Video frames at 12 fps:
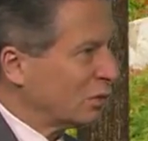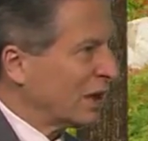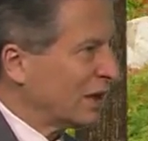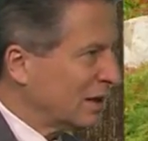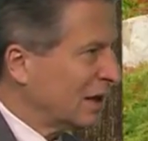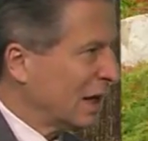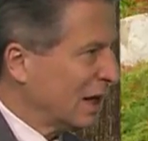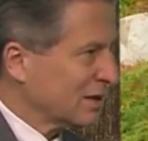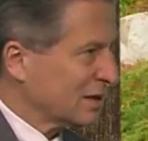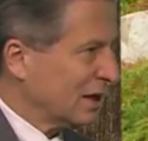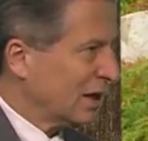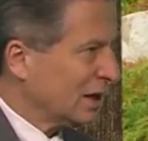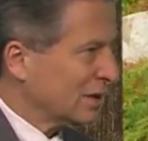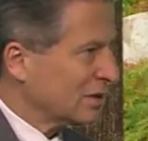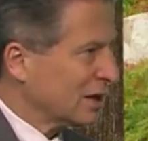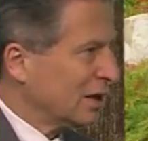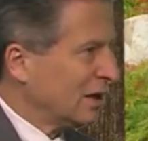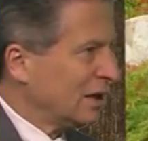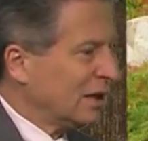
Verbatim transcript: red gas cans.